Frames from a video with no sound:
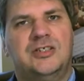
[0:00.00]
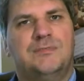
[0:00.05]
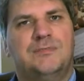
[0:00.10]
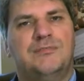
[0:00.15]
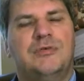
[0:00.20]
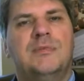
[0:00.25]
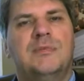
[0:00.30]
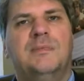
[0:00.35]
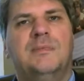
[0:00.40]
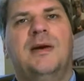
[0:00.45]
you're
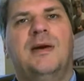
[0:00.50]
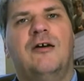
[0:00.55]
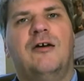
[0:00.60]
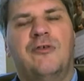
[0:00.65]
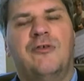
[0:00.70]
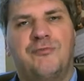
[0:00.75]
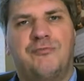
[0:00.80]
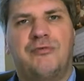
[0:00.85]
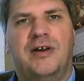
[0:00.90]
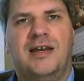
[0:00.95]
probably better
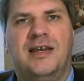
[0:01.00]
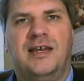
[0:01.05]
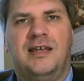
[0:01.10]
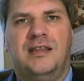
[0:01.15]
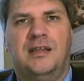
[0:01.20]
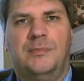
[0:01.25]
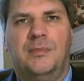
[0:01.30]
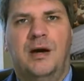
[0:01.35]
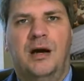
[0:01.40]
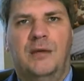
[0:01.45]
off breaking
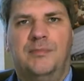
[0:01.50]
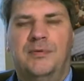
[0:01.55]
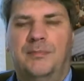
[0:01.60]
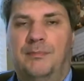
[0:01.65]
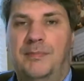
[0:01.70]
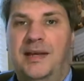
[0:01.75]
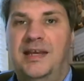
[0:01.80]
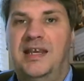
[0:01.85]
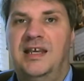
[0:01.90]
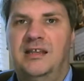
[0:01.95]
them up and
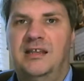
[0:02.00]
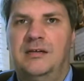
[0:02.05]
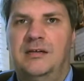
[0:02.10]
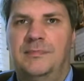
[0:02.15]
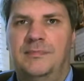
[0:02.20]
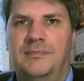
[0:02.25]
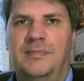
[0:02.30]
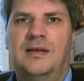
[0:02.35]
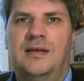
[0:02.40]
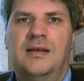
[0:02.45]
making
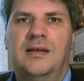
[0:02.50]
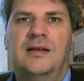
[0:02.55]
them